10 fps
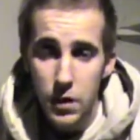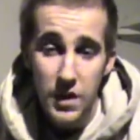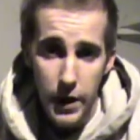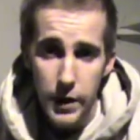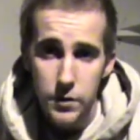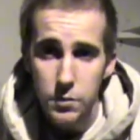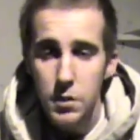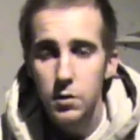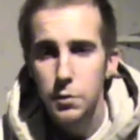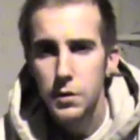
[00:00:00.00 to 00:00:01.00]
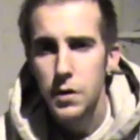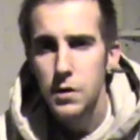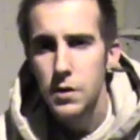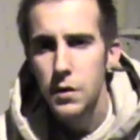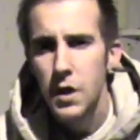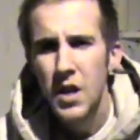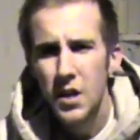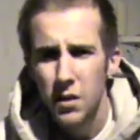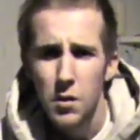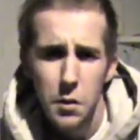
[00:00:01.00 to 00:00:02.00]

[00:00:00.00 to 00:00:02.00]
the highest abuse for potential, although